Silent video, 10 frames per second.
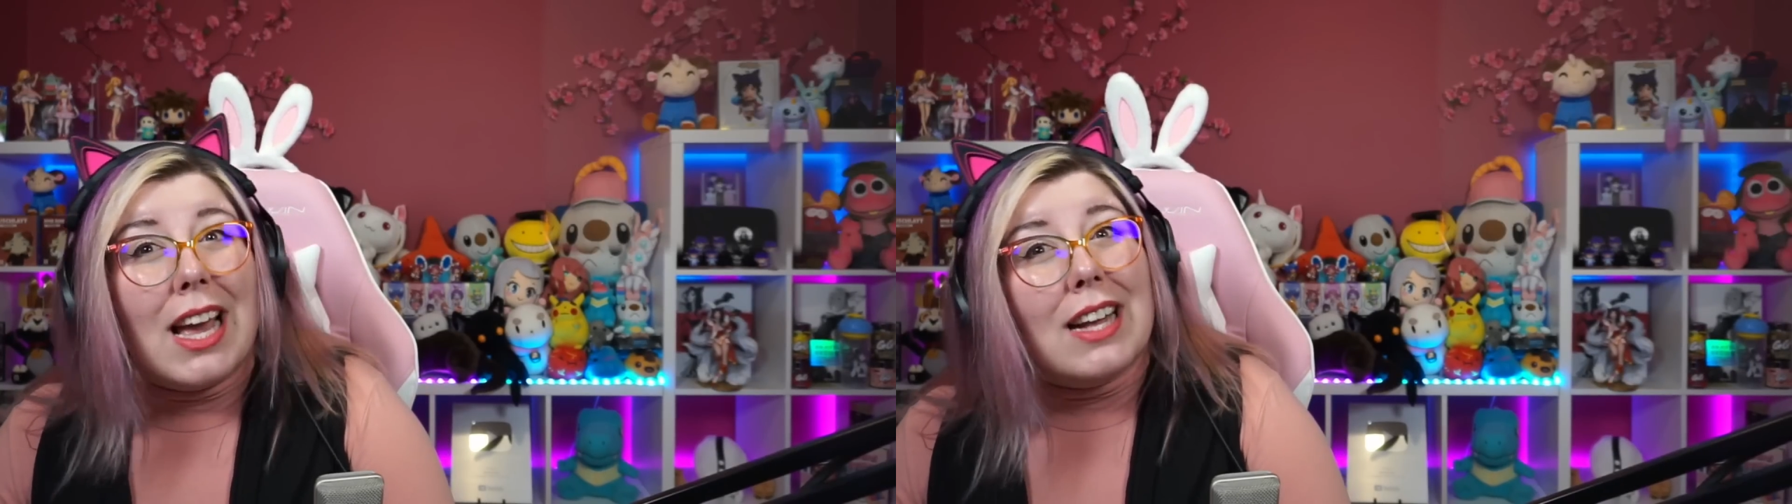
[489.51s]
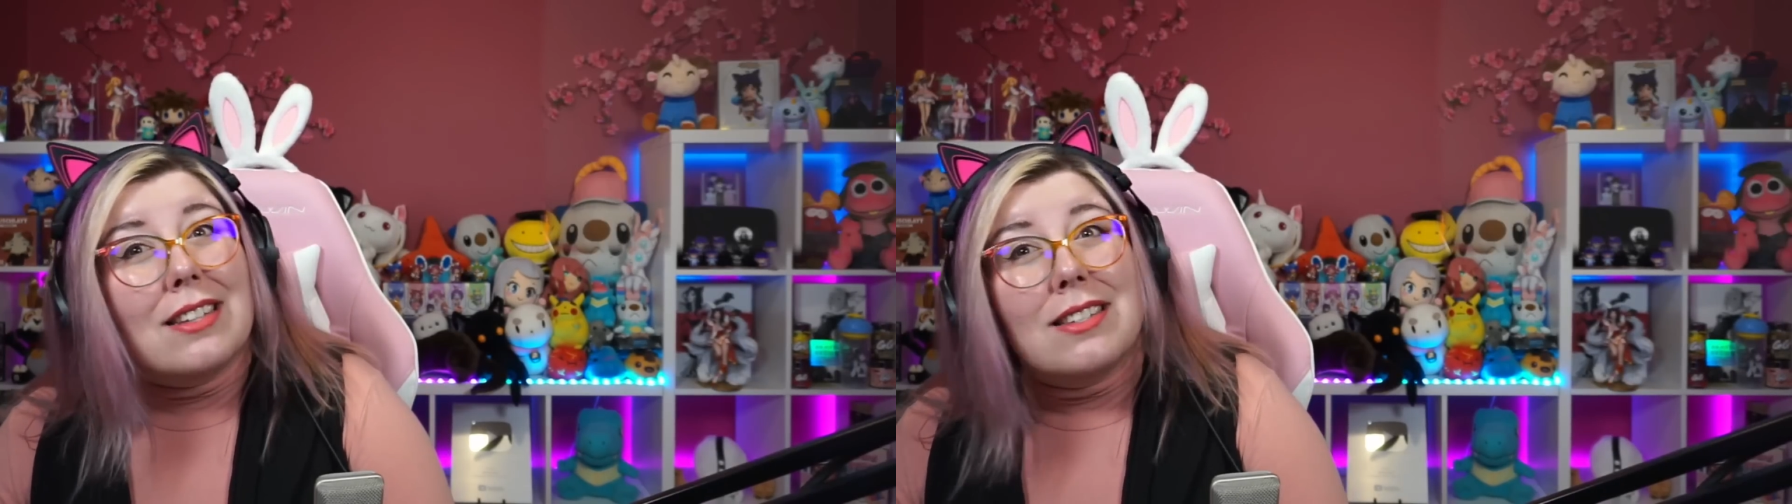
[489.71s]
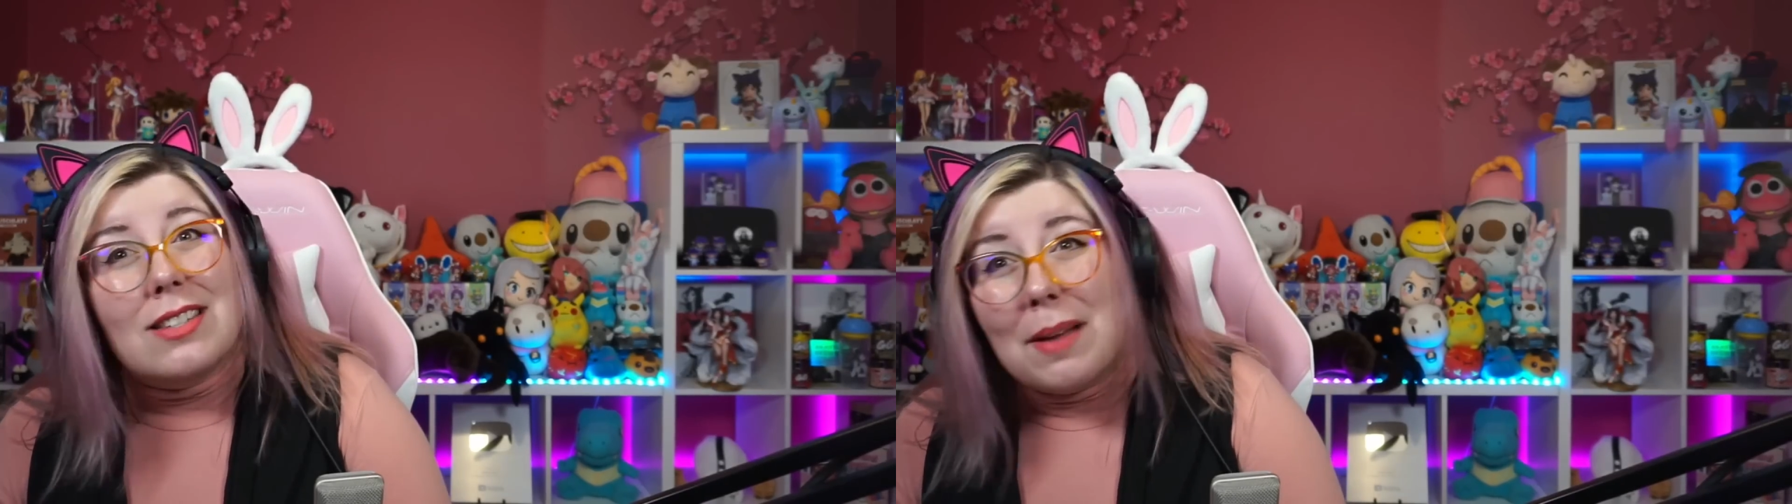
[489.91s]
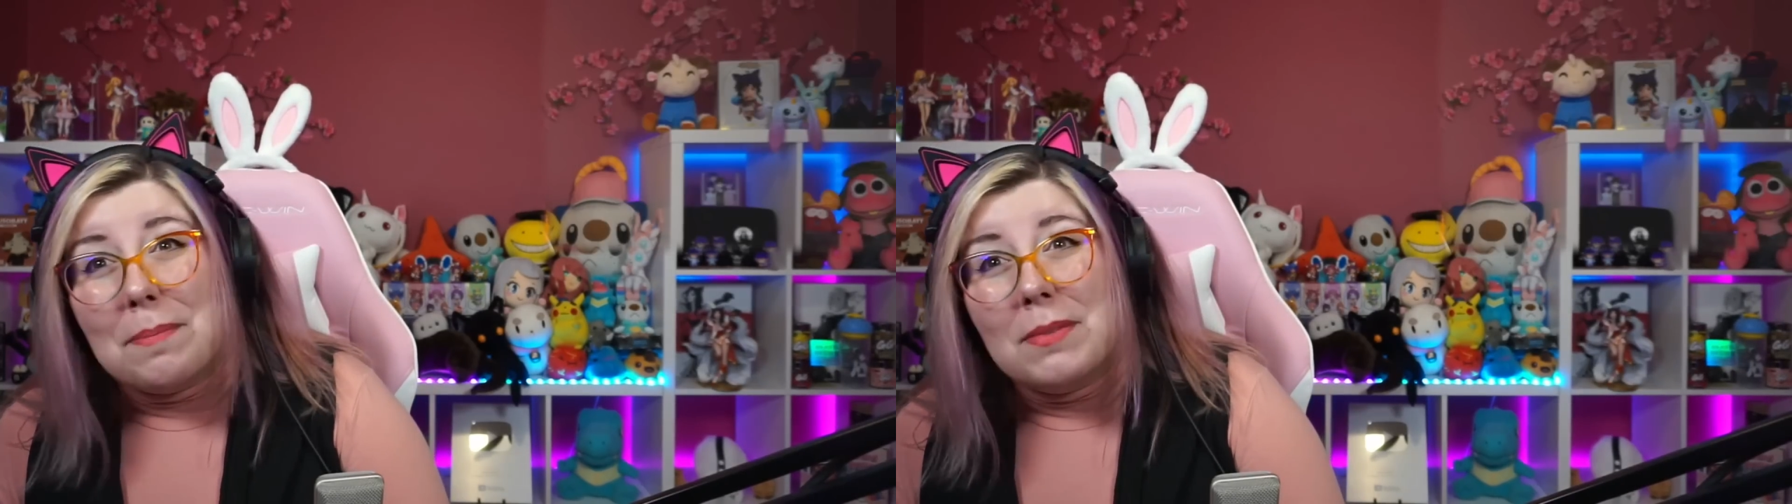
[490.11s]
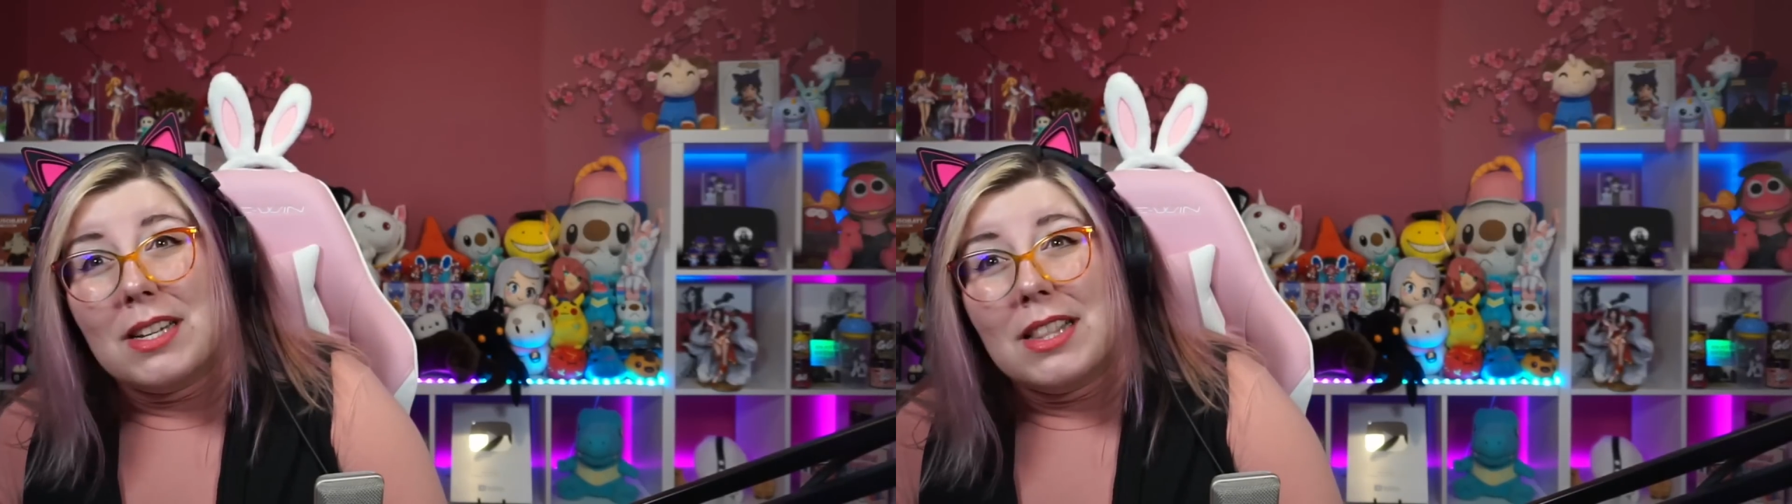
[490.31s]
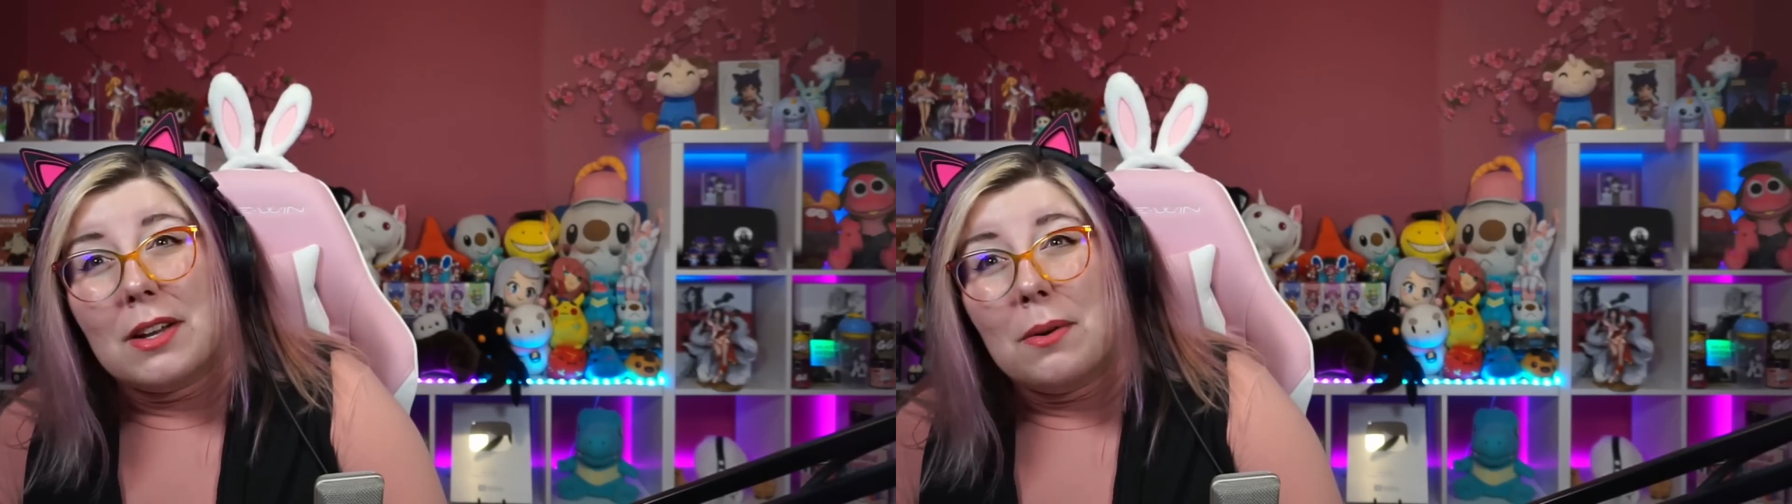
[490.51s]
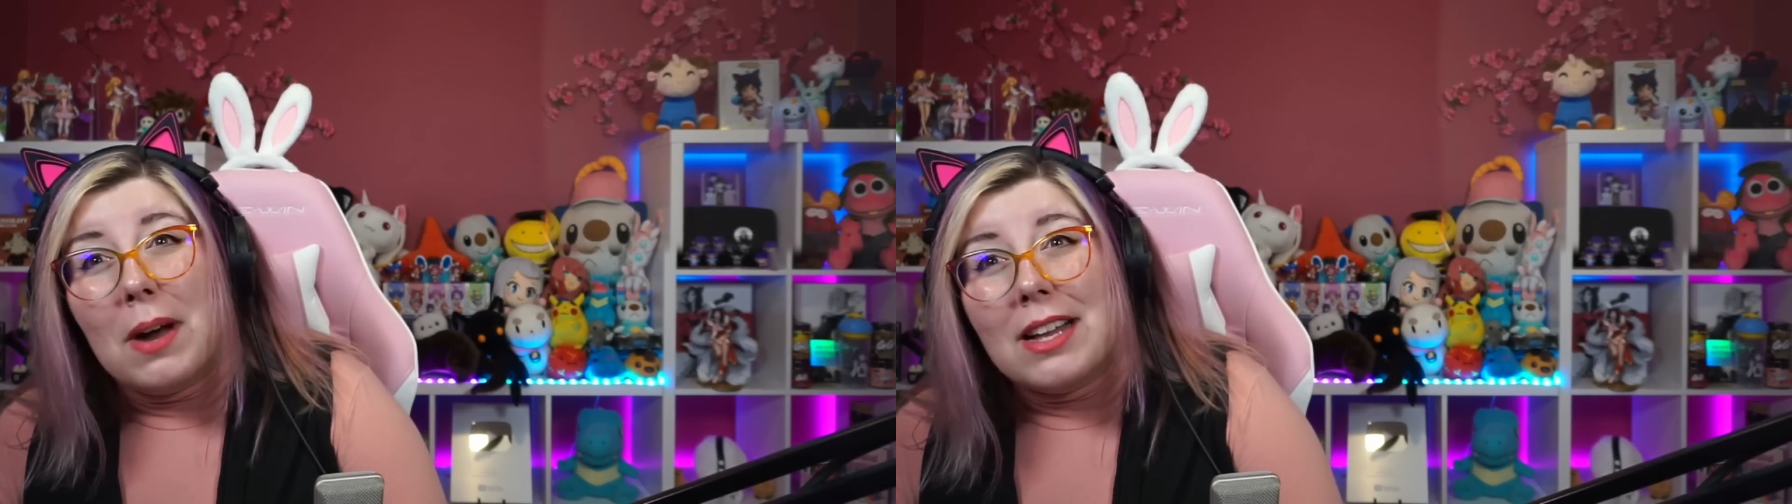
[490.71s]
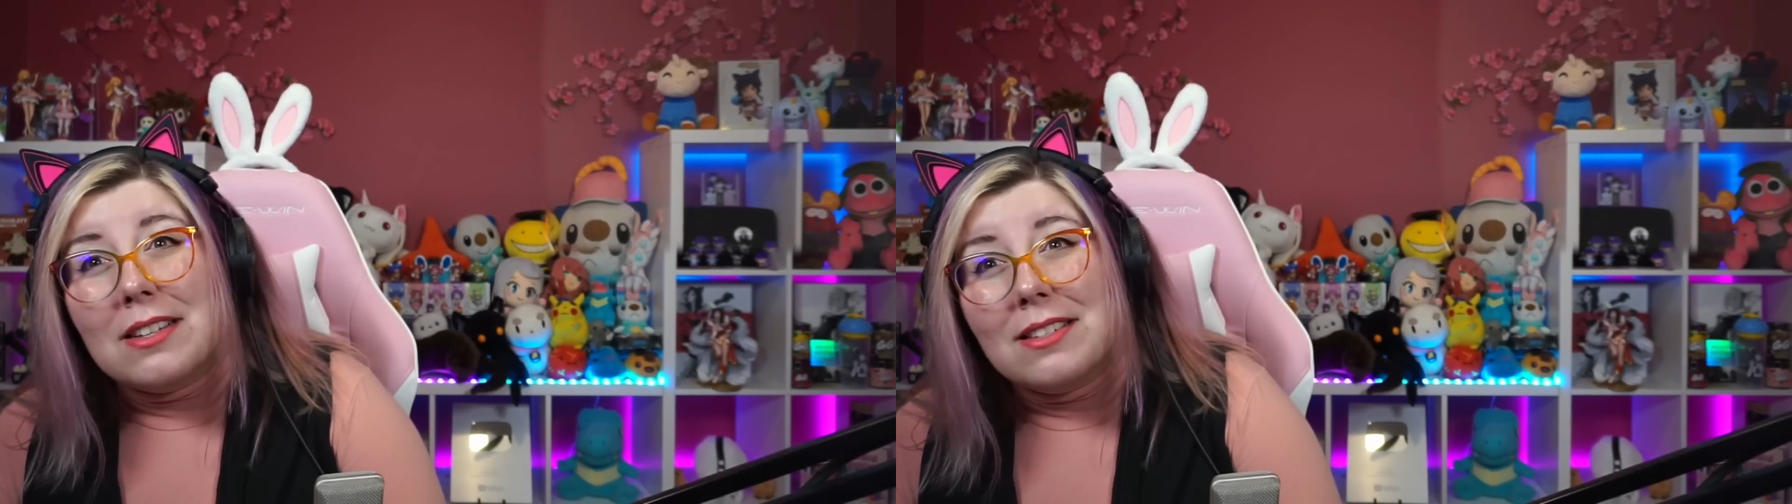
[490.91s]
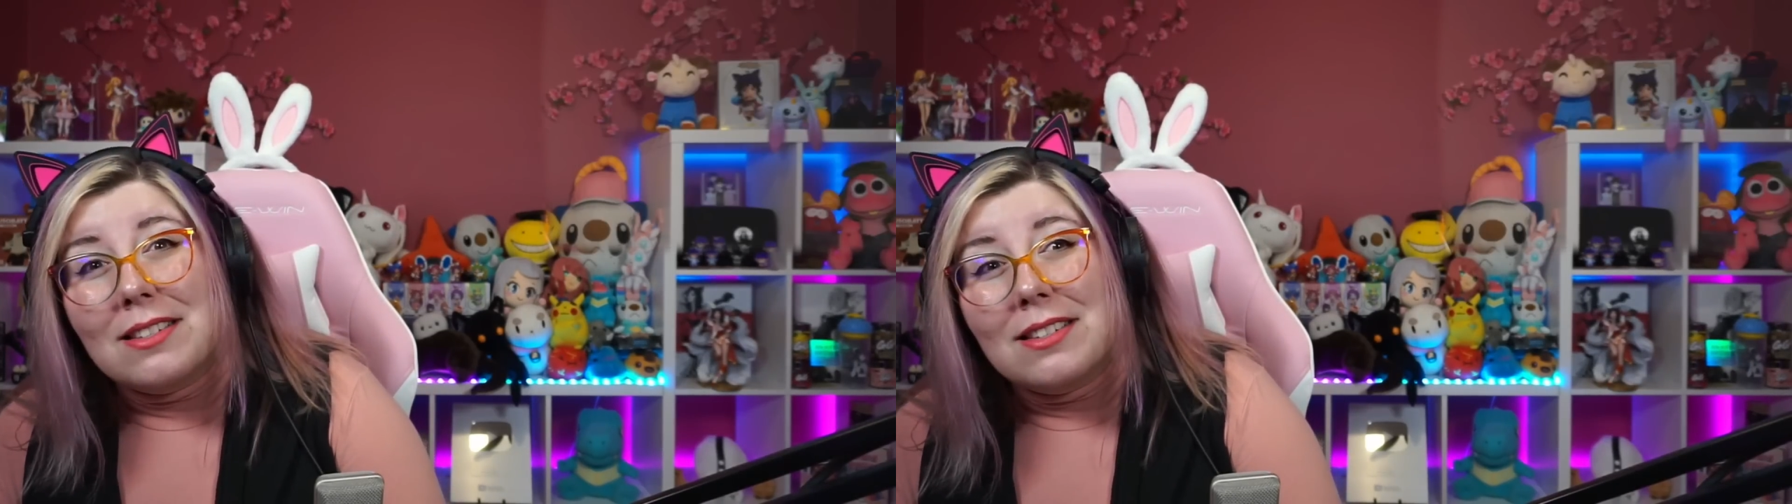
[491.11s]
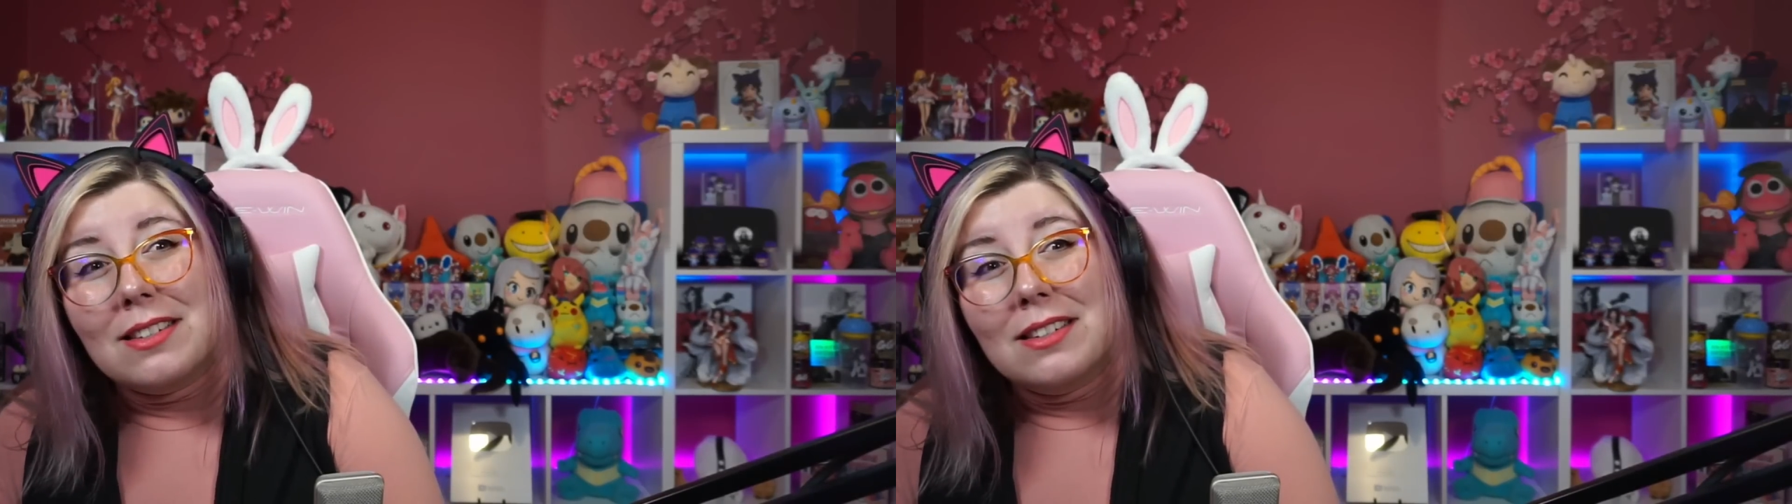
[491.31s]
accepted the
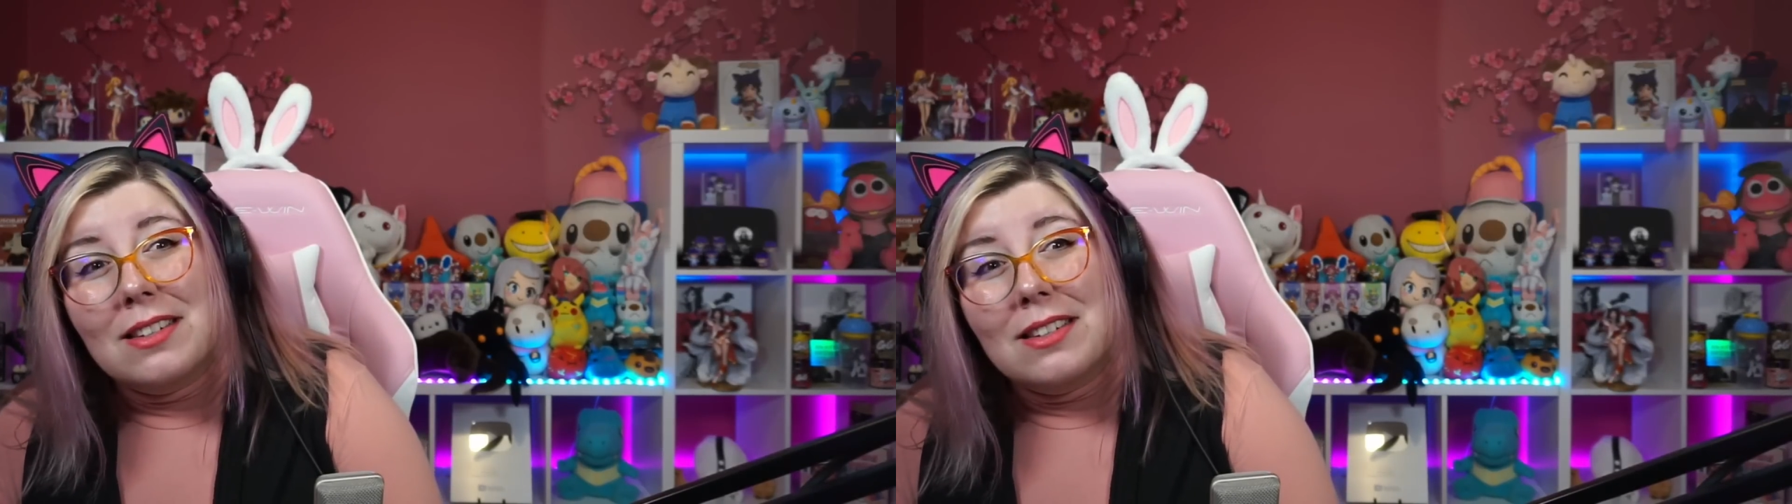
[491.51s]
quest.